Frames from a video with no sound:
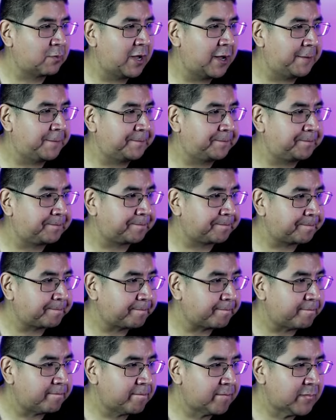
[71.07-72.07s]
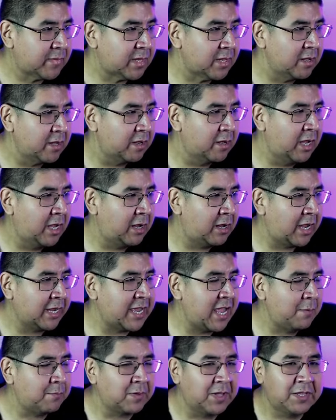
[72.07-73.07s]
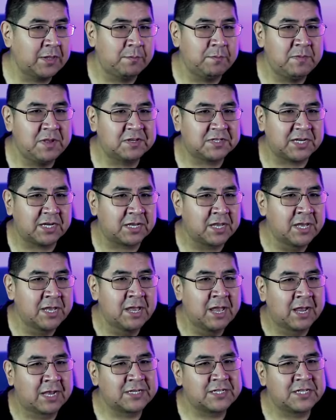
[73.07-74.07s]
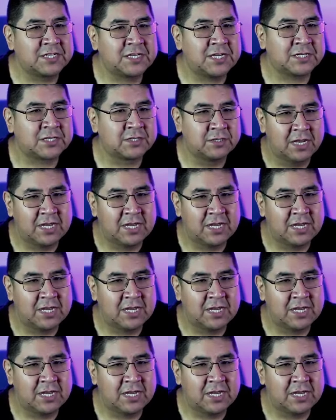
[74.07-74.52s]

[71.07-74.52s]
well, uh, I can't play the music. Because it's just,